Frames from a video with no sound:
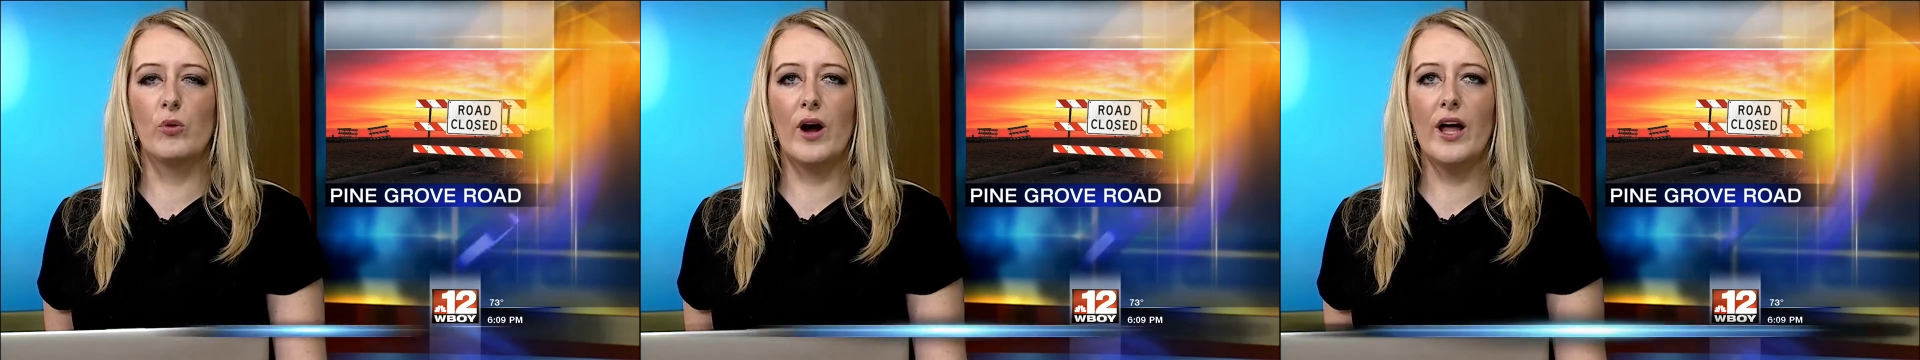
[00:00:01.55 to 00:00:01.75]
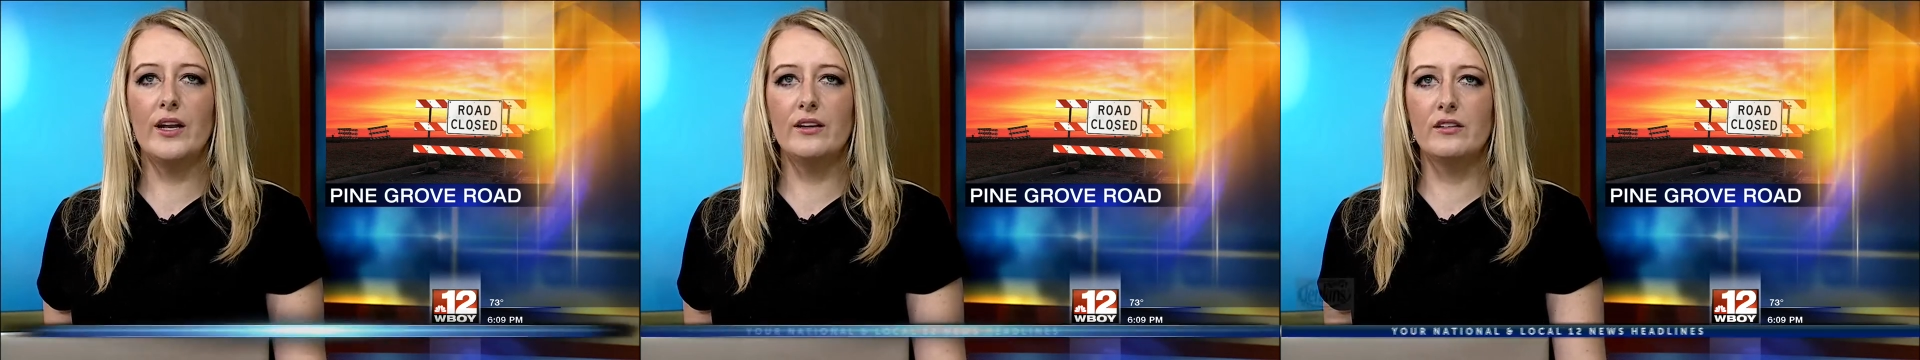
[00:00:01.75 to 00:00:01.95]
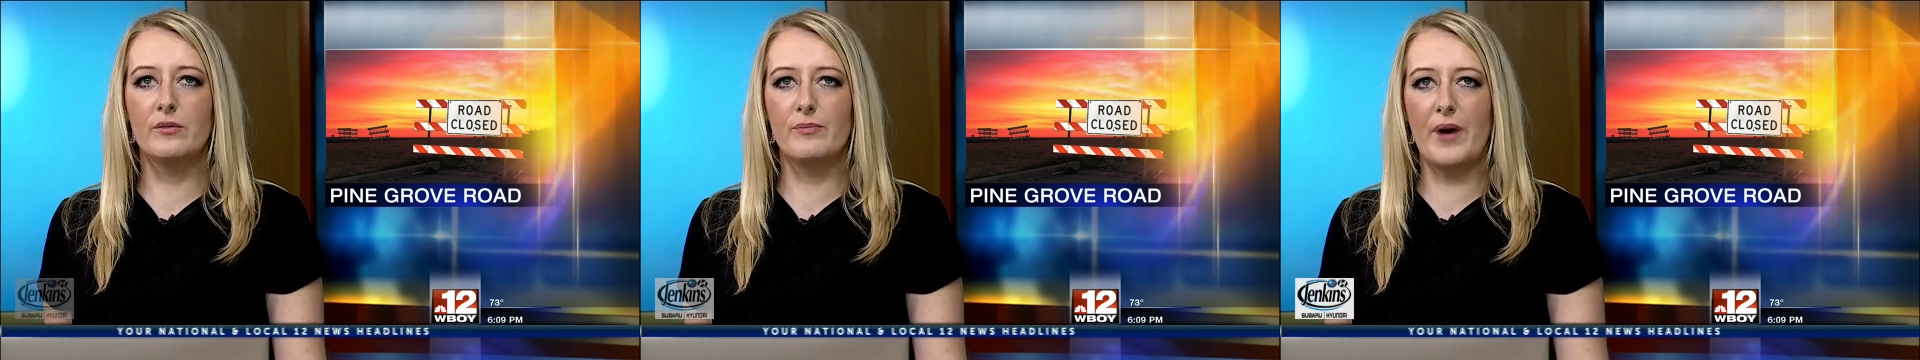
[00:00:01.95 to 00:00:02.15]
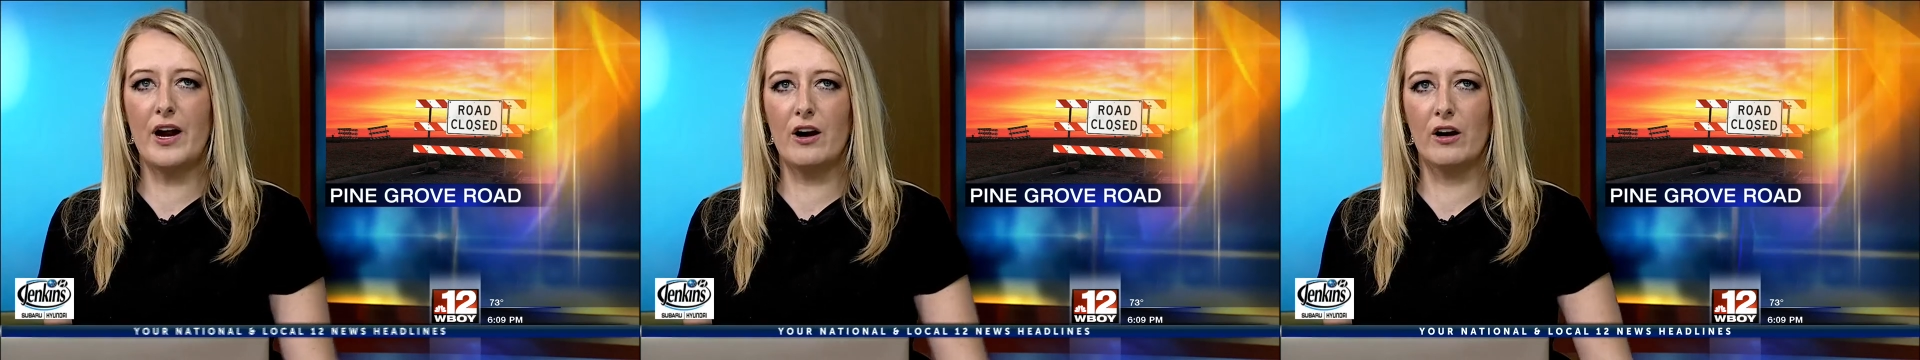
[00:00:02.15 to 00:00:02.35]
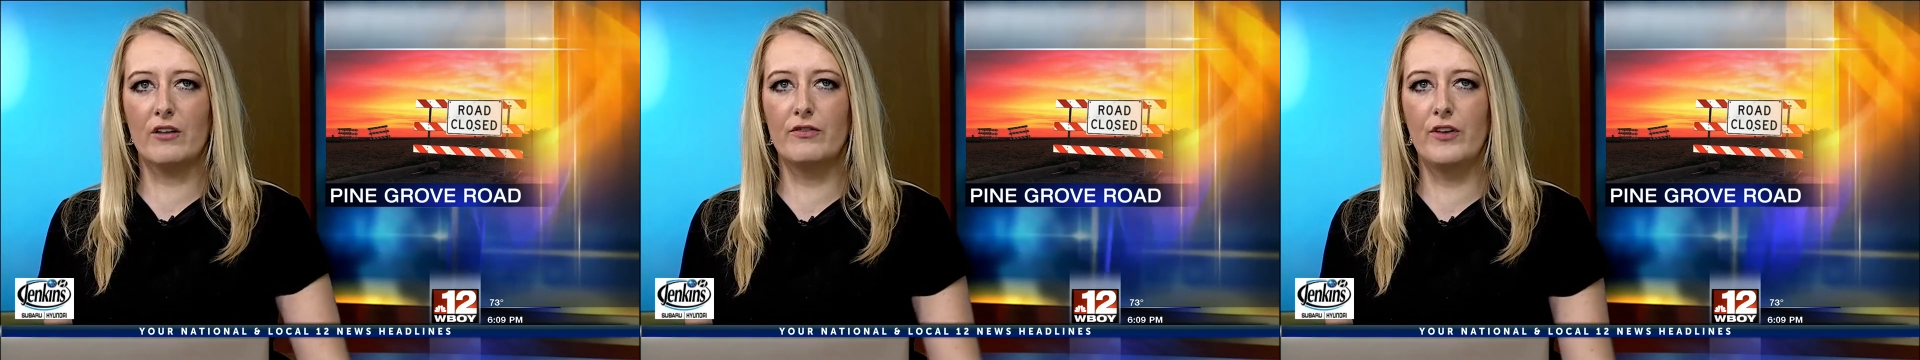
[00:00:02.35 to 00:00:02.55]
we're heading to
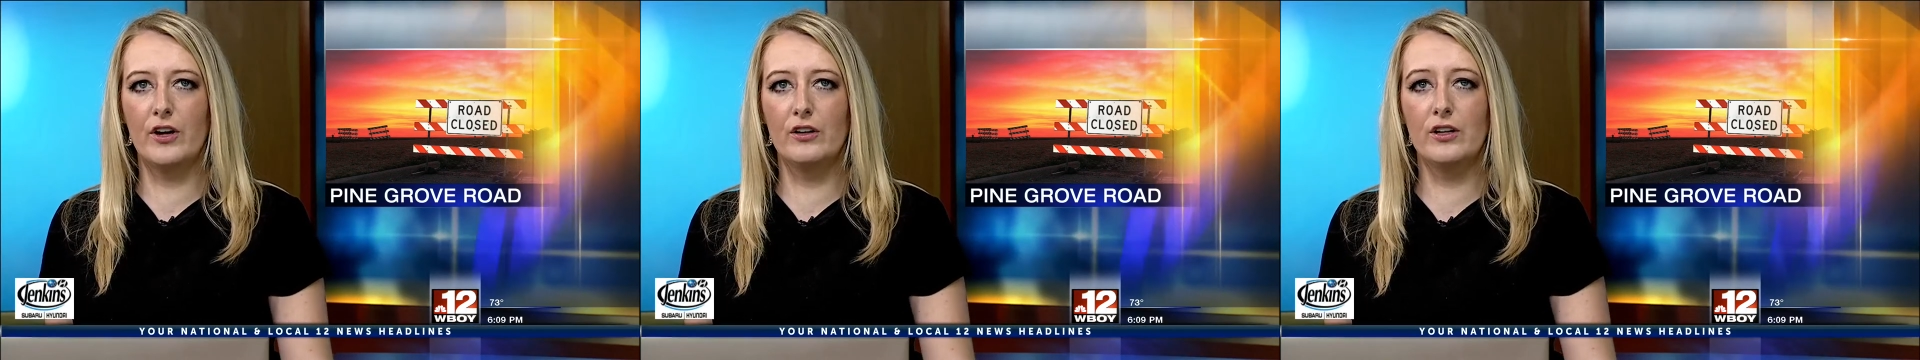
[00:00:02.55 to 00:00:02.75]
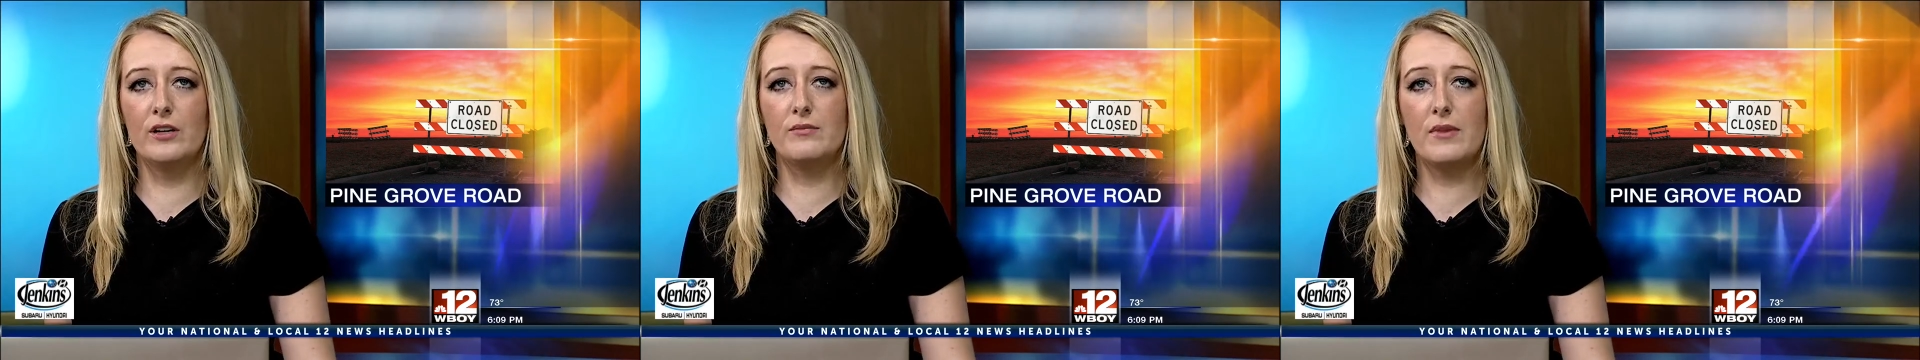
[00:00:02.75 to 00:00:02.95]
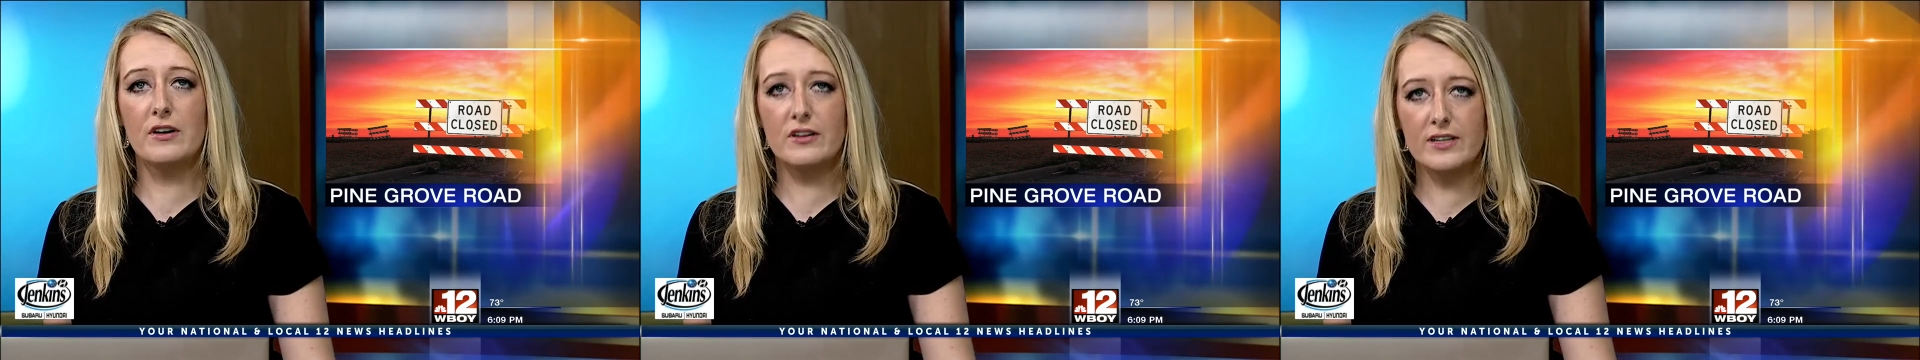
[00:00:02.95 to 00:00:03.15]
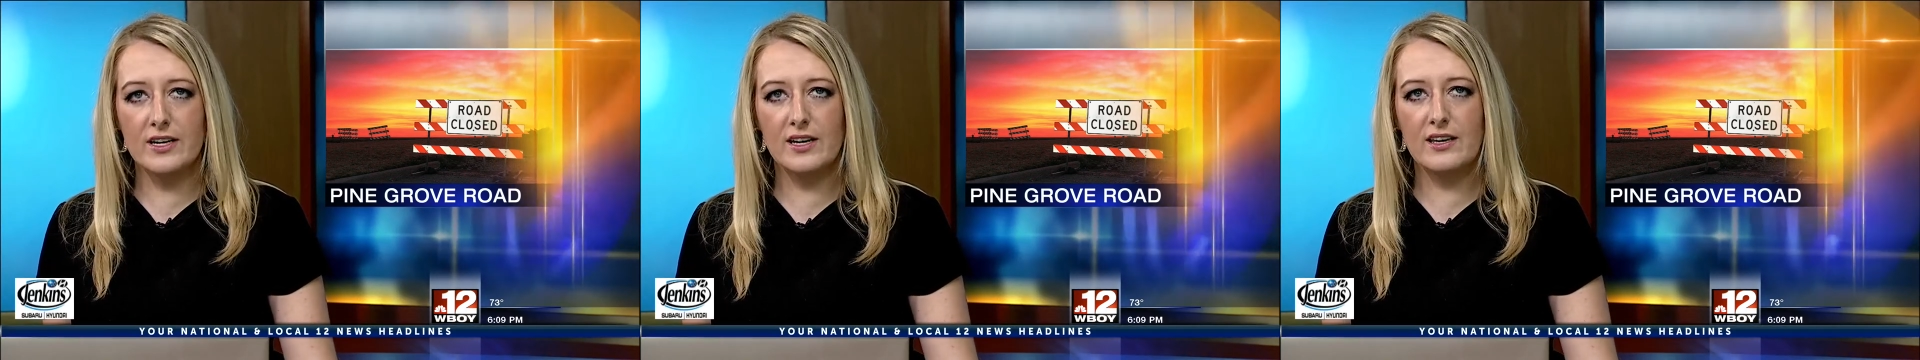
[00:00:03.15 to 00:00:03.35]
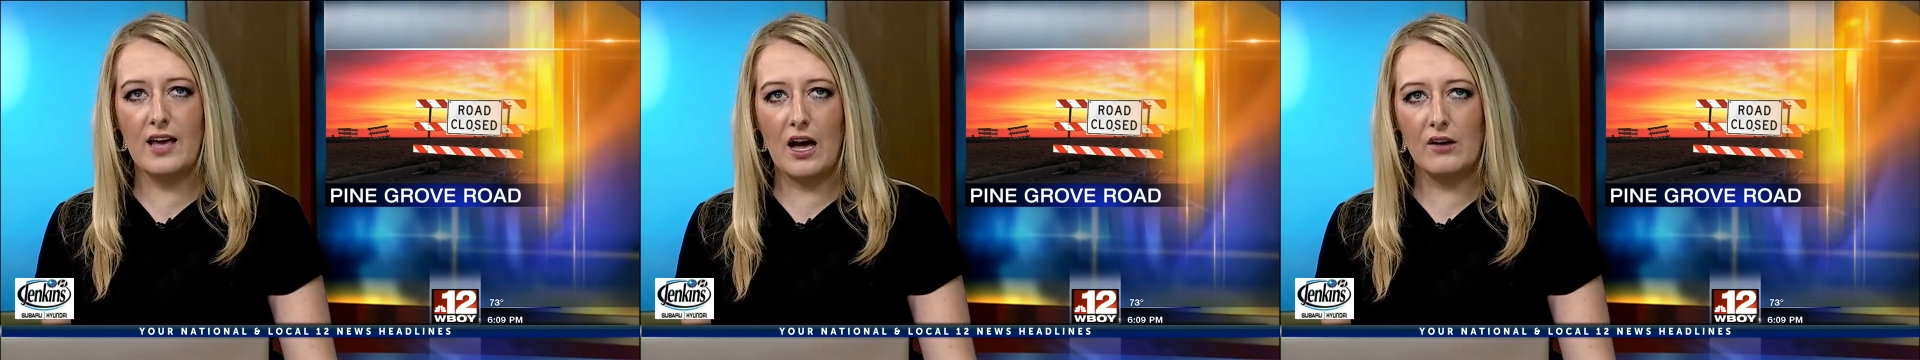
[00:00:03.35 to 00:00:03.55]
Barrackville in
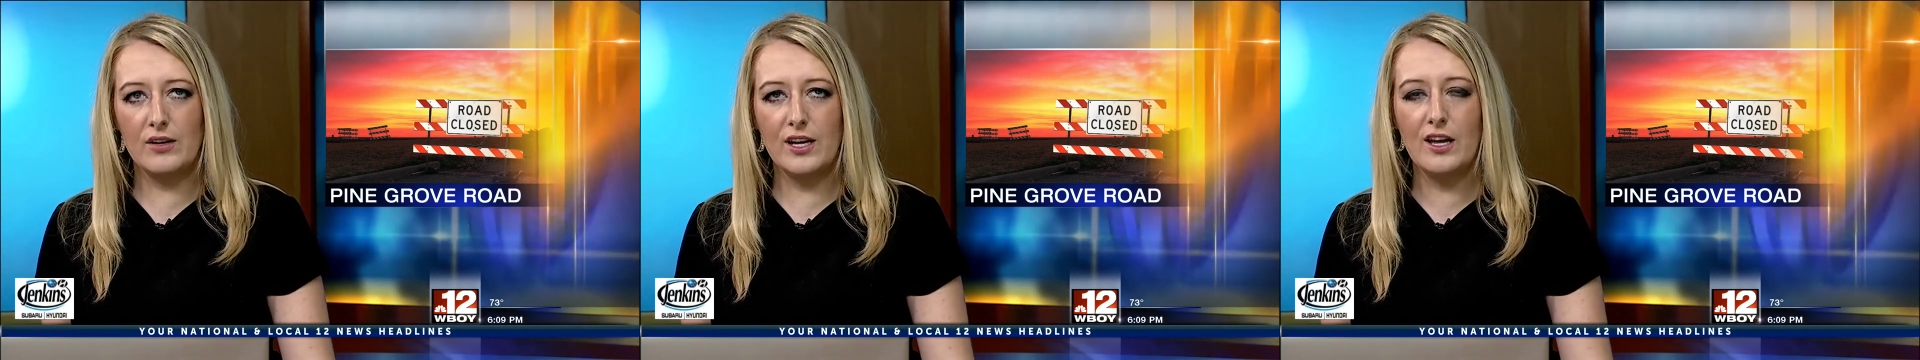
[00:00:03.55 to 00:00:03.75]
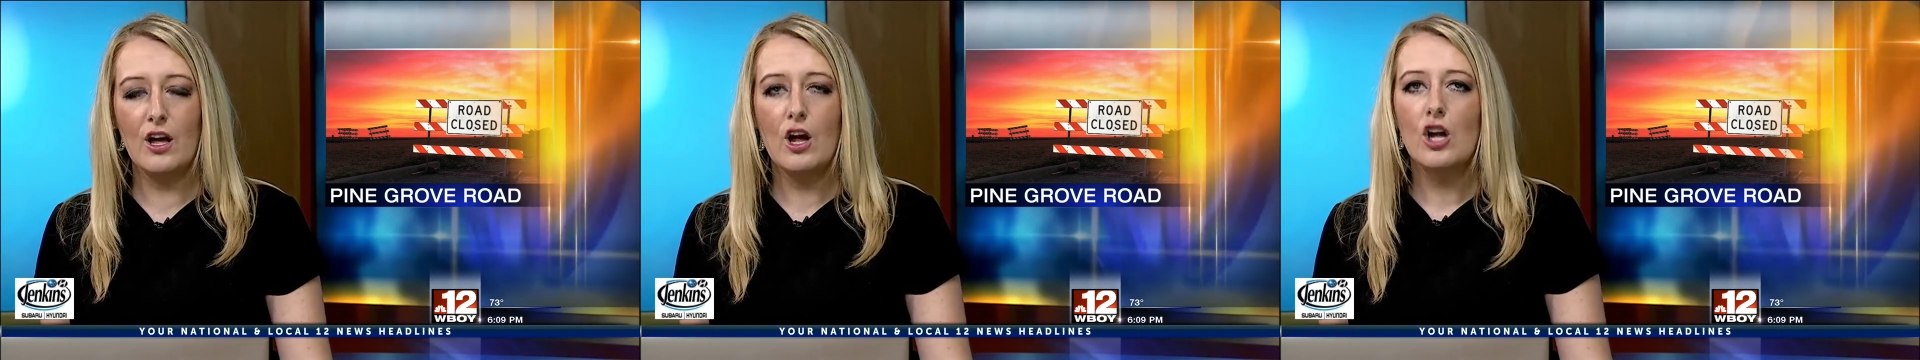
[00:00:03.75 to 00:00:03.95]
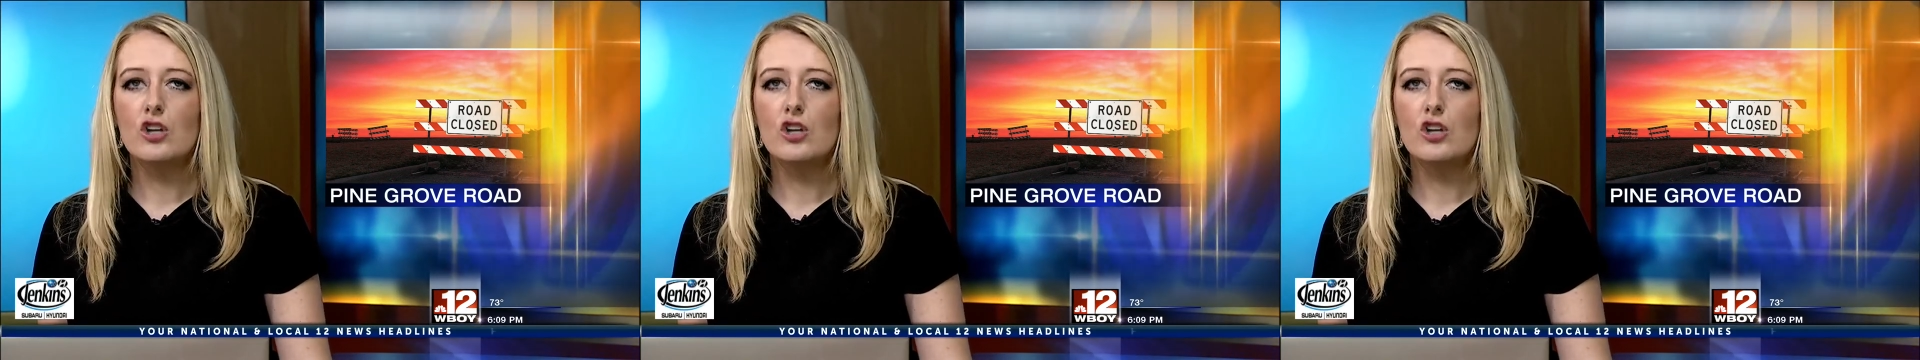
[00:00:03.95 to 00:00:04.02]
Marion County